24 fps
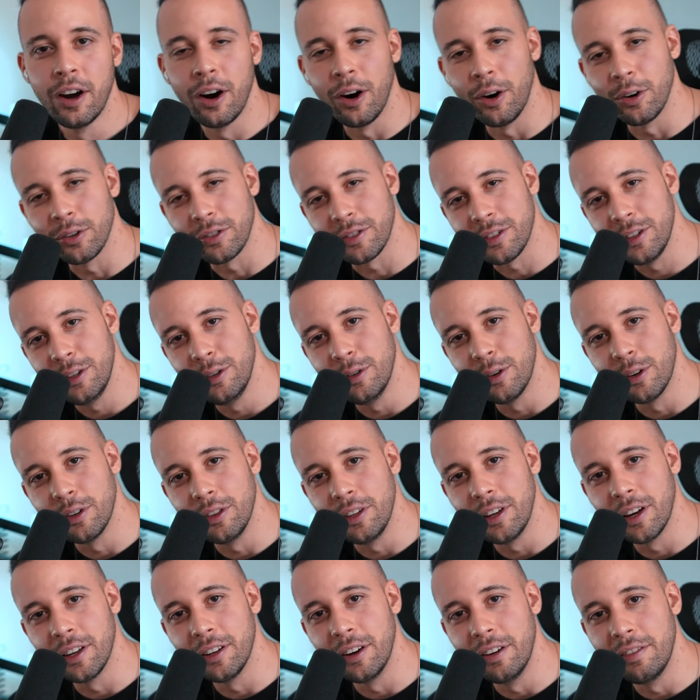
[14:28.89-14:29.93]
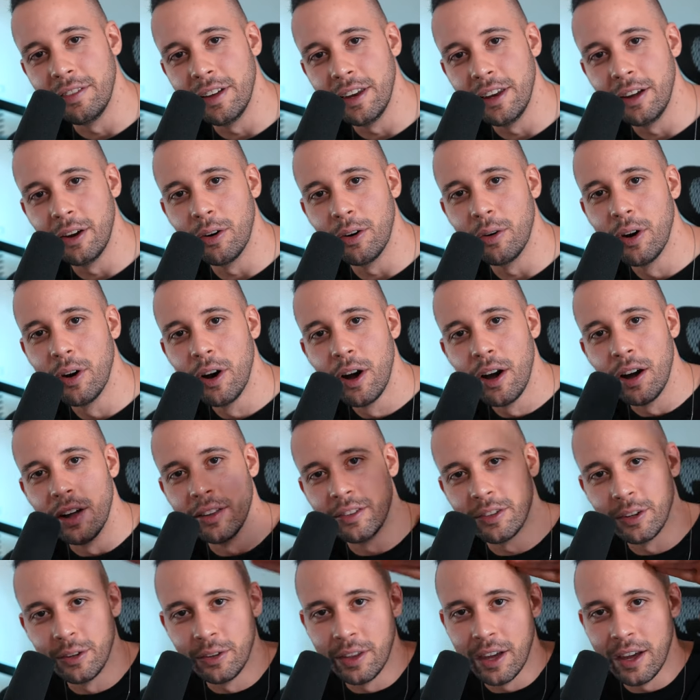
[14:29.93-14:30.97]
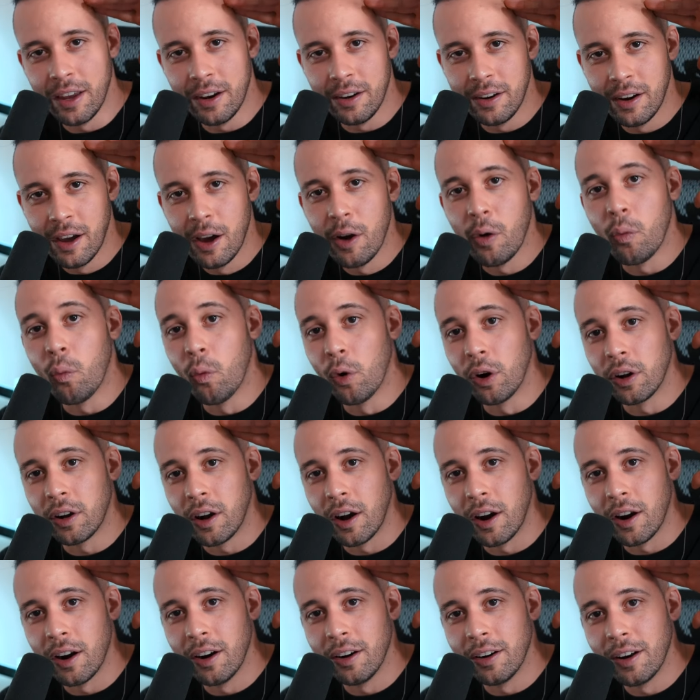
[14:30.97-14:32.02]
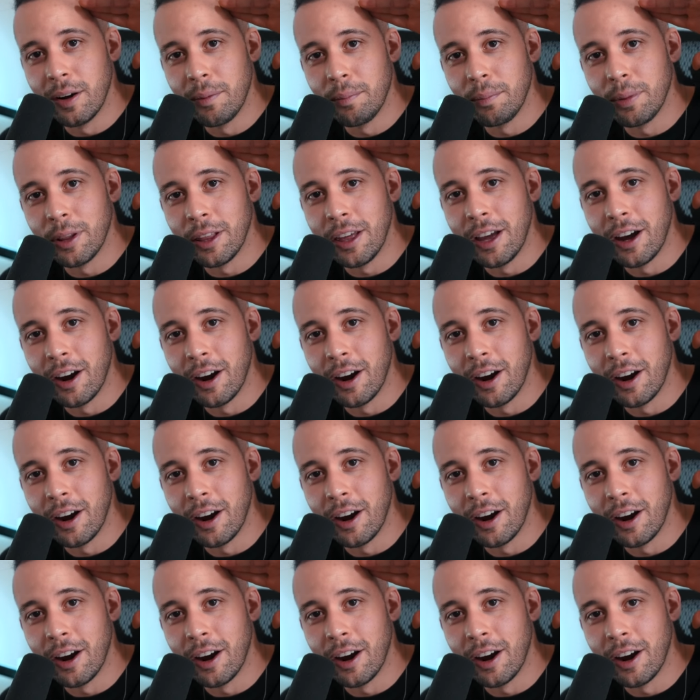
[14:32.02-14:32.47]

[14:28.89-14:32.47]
I'll see you on the other video. Until then, work hard, play